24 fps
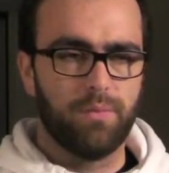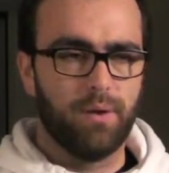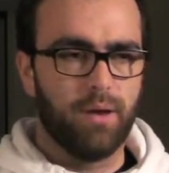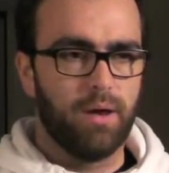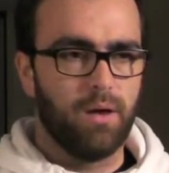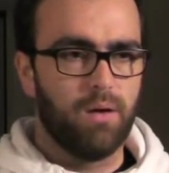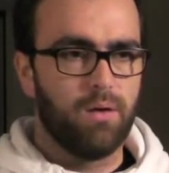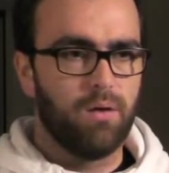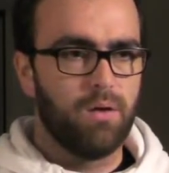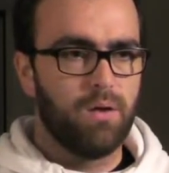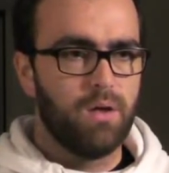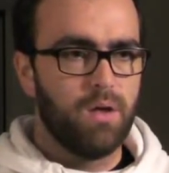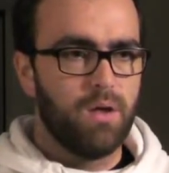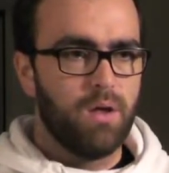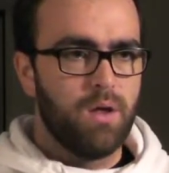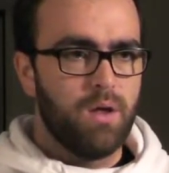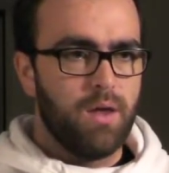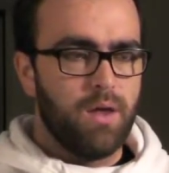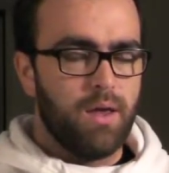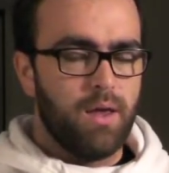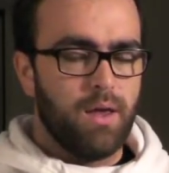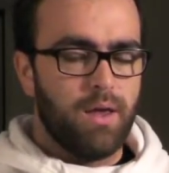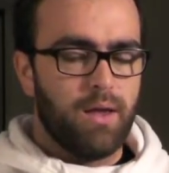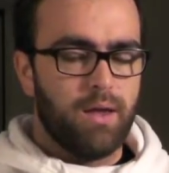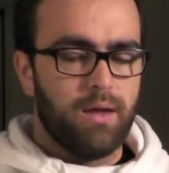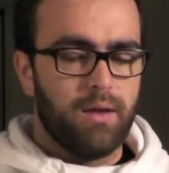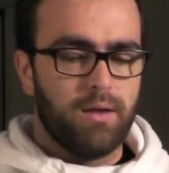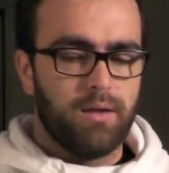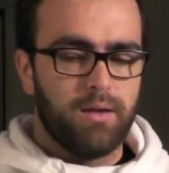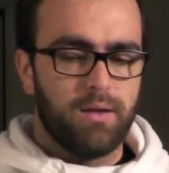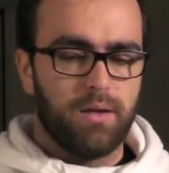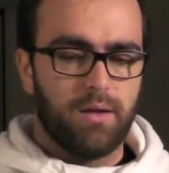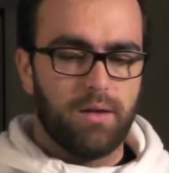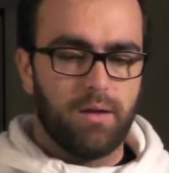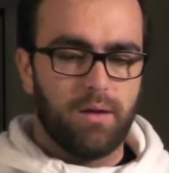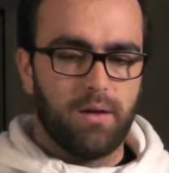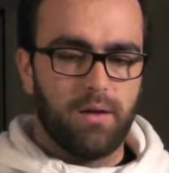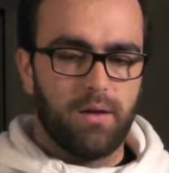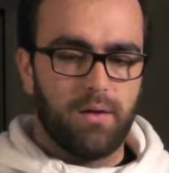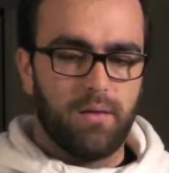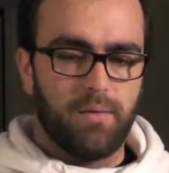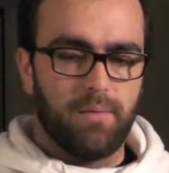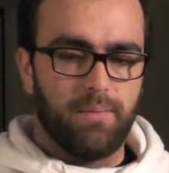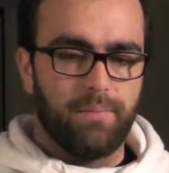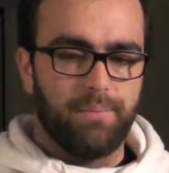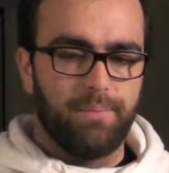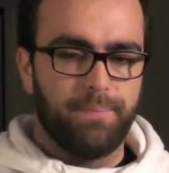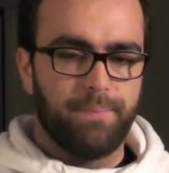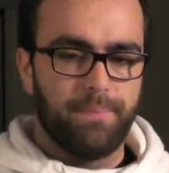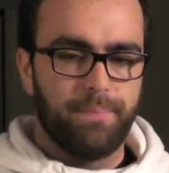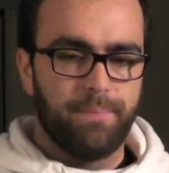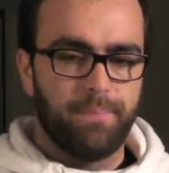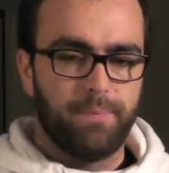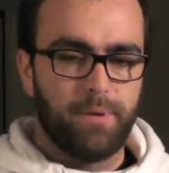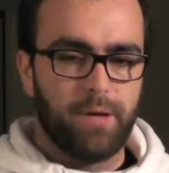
now. And we